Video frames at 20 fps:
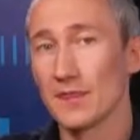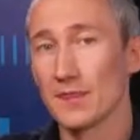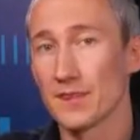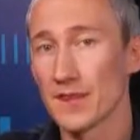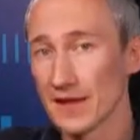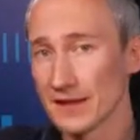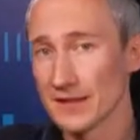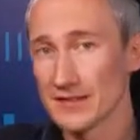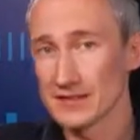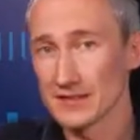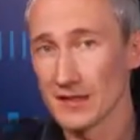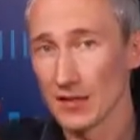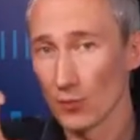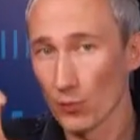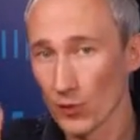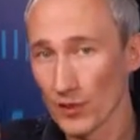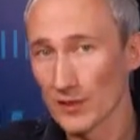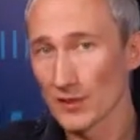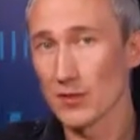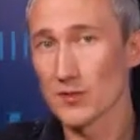That is a
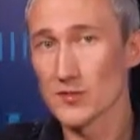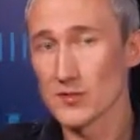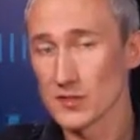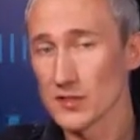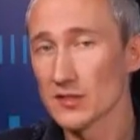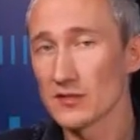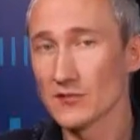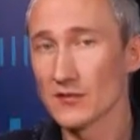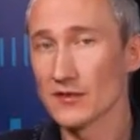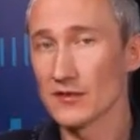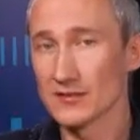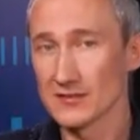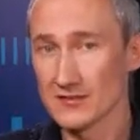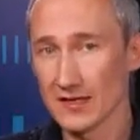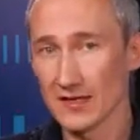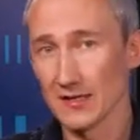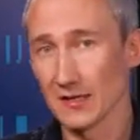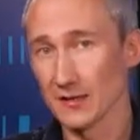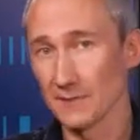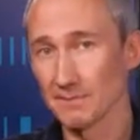Windows Server
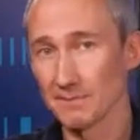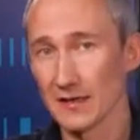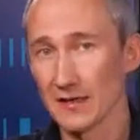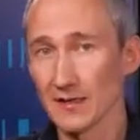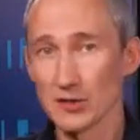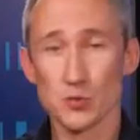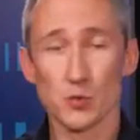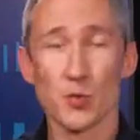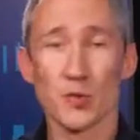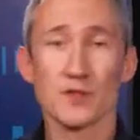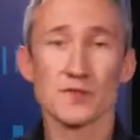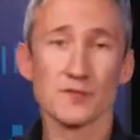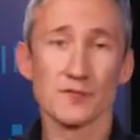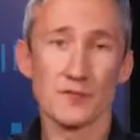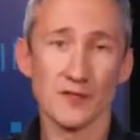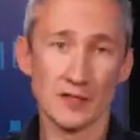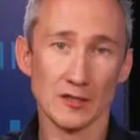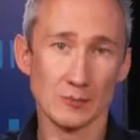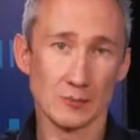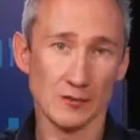container, and it's what is
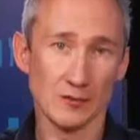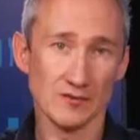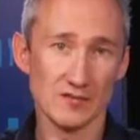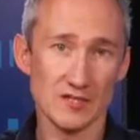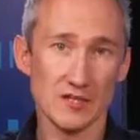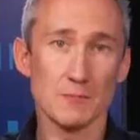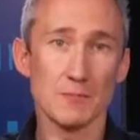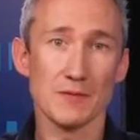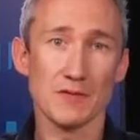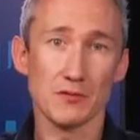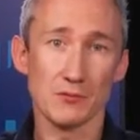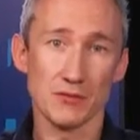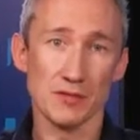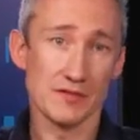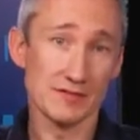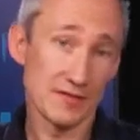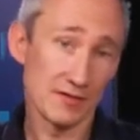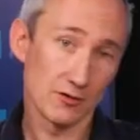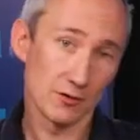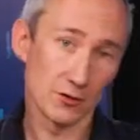available in TP3,
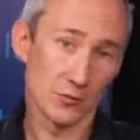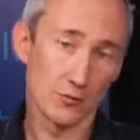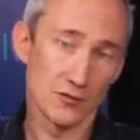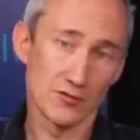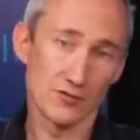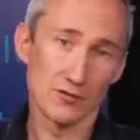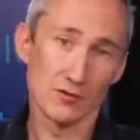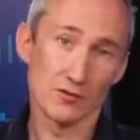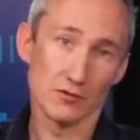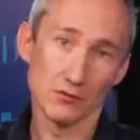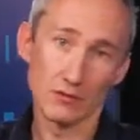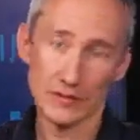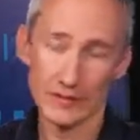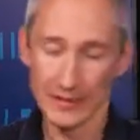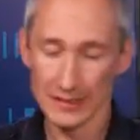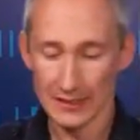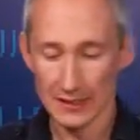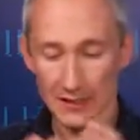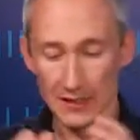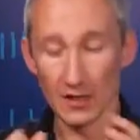Technical Preview 3,
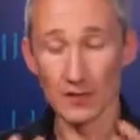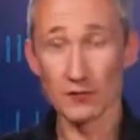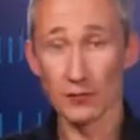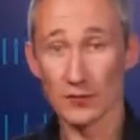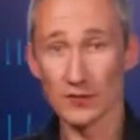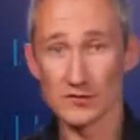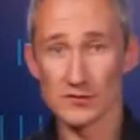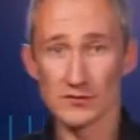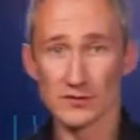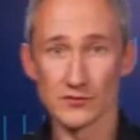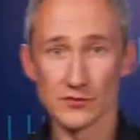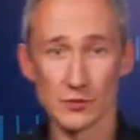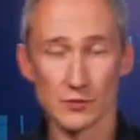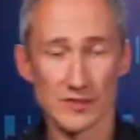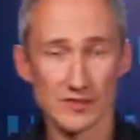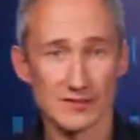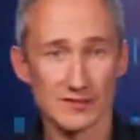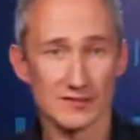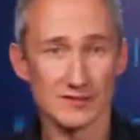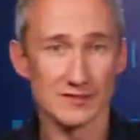of Windows Server
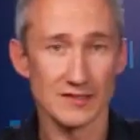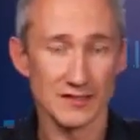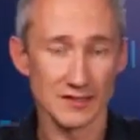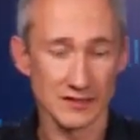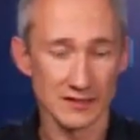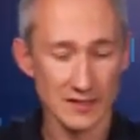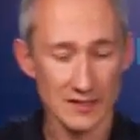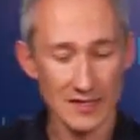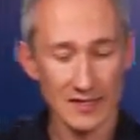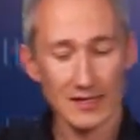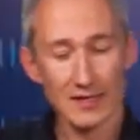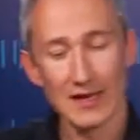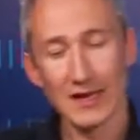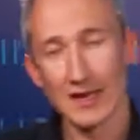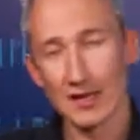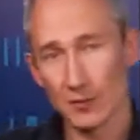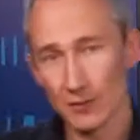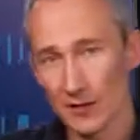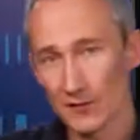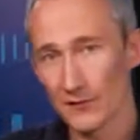2016.
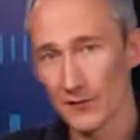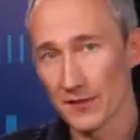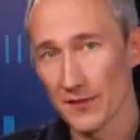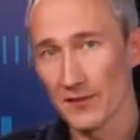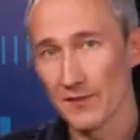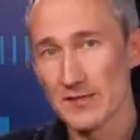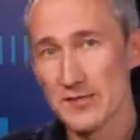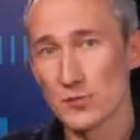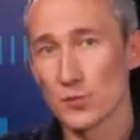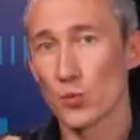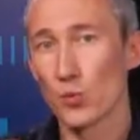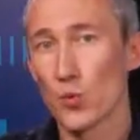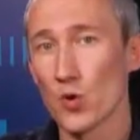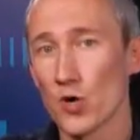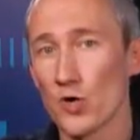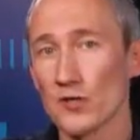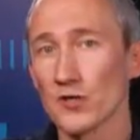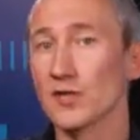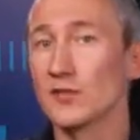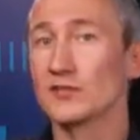However, there is
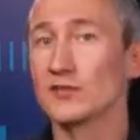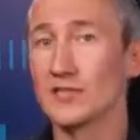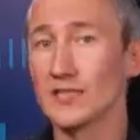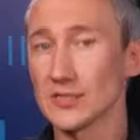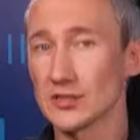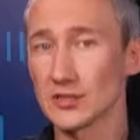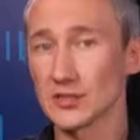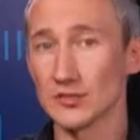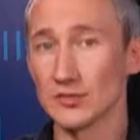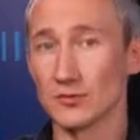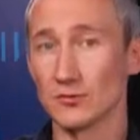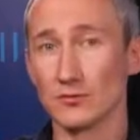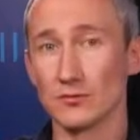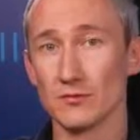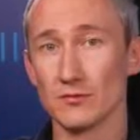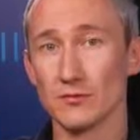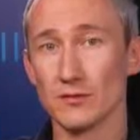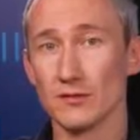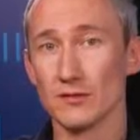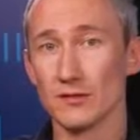one additional
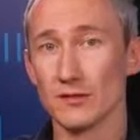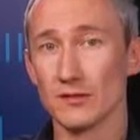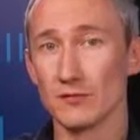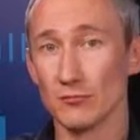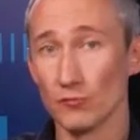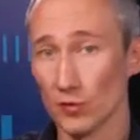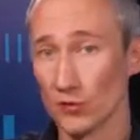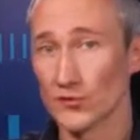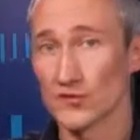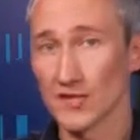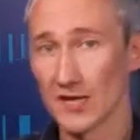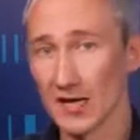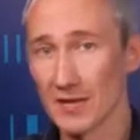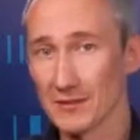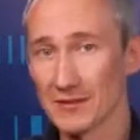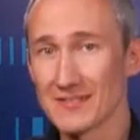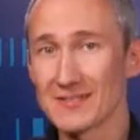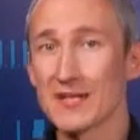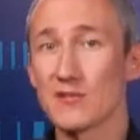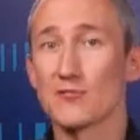runtime,
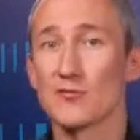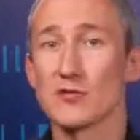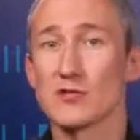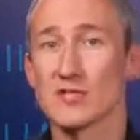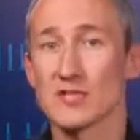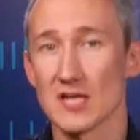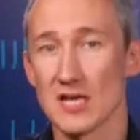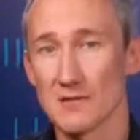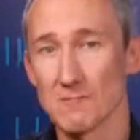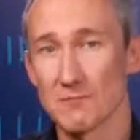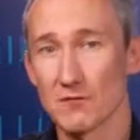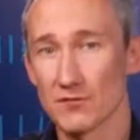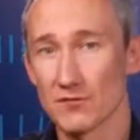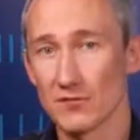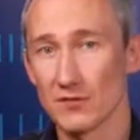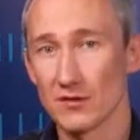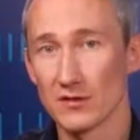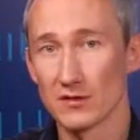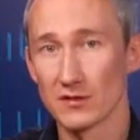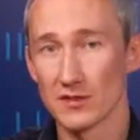a different type of
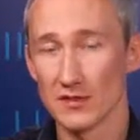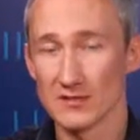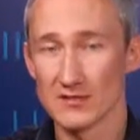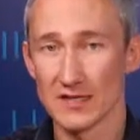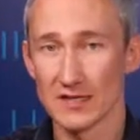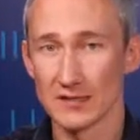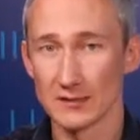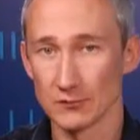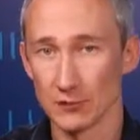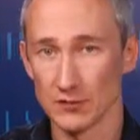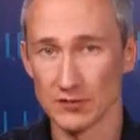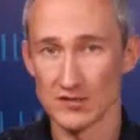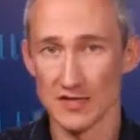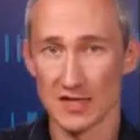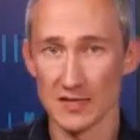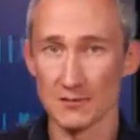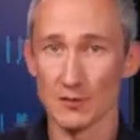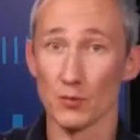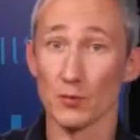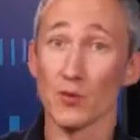container
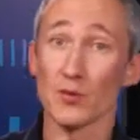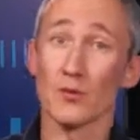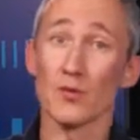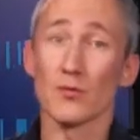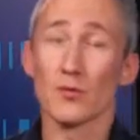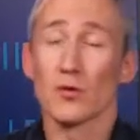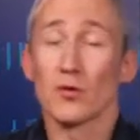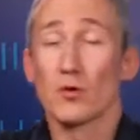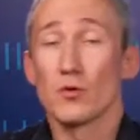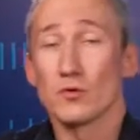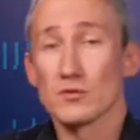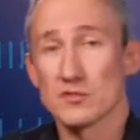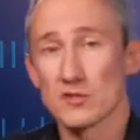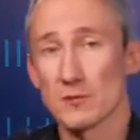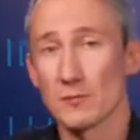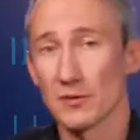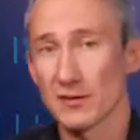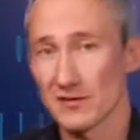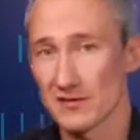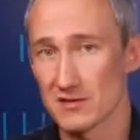runtime that we will also
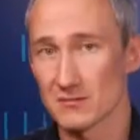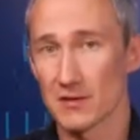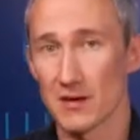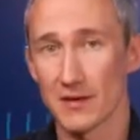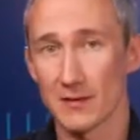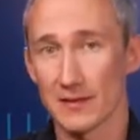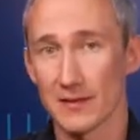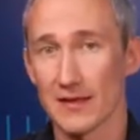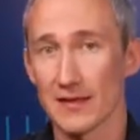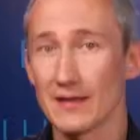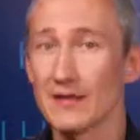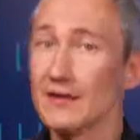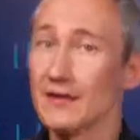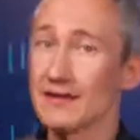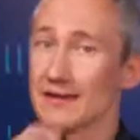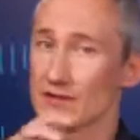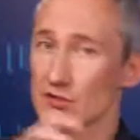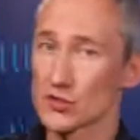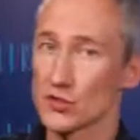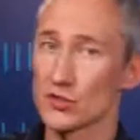bring to market.
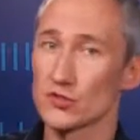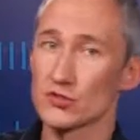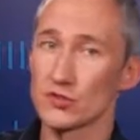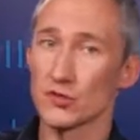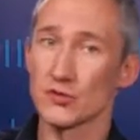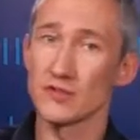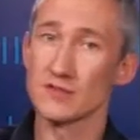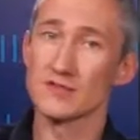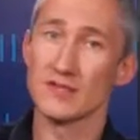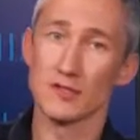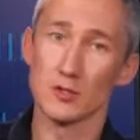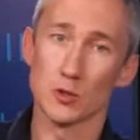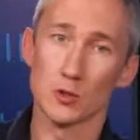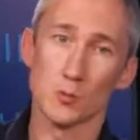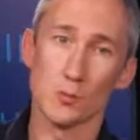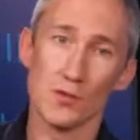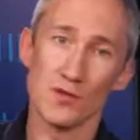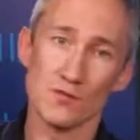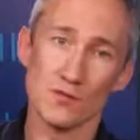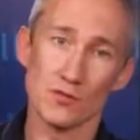It's just not in Technical
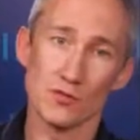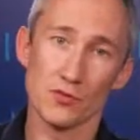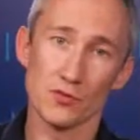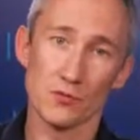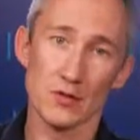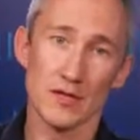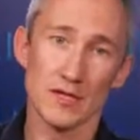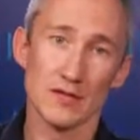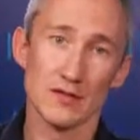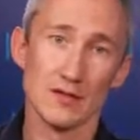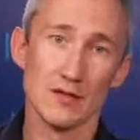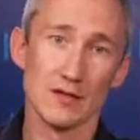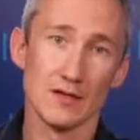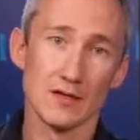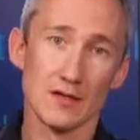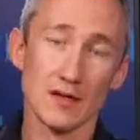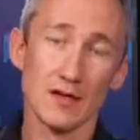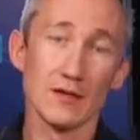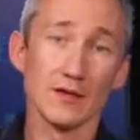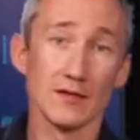Preview 3,
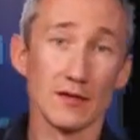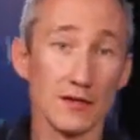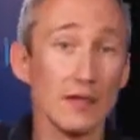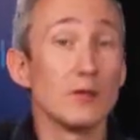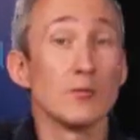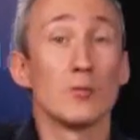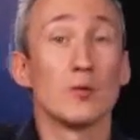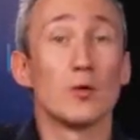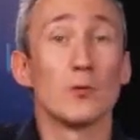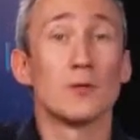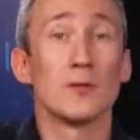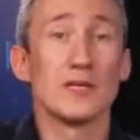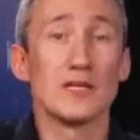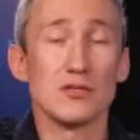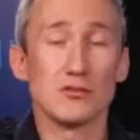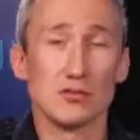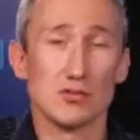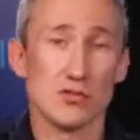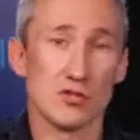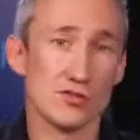and will be
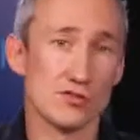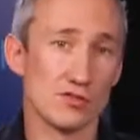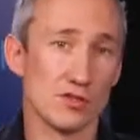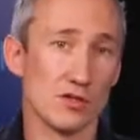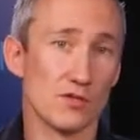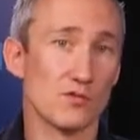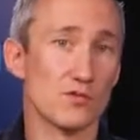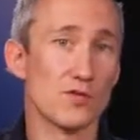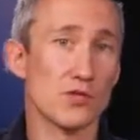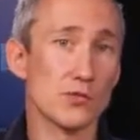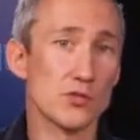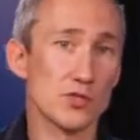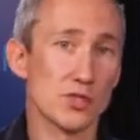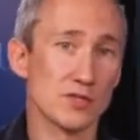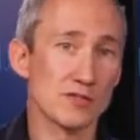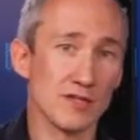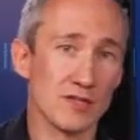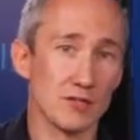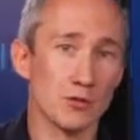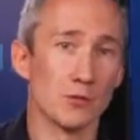introduced in a future
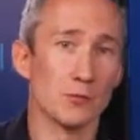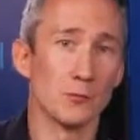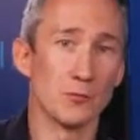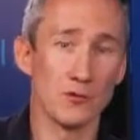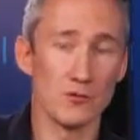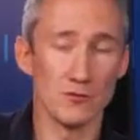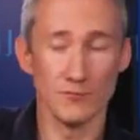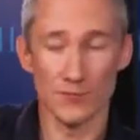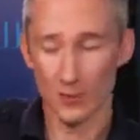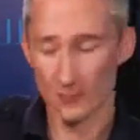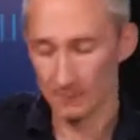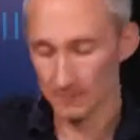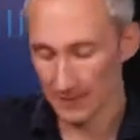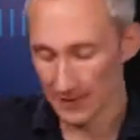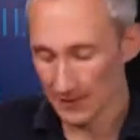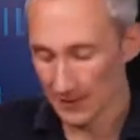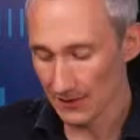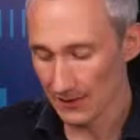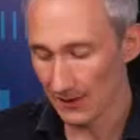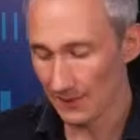Technical Preview.
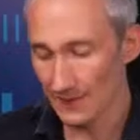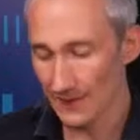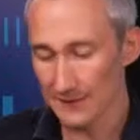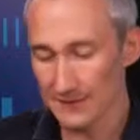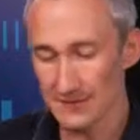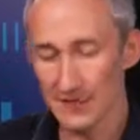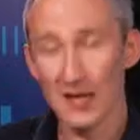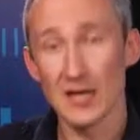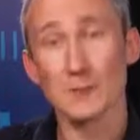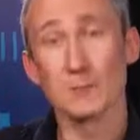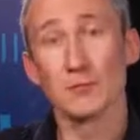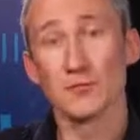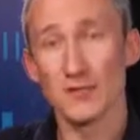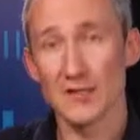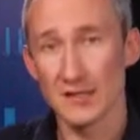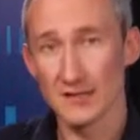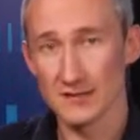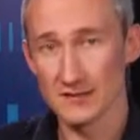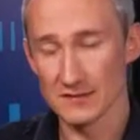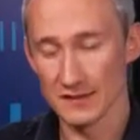And that is a Hyper-V
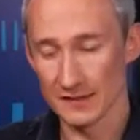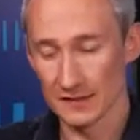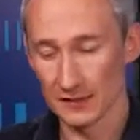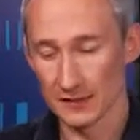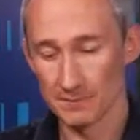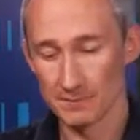container.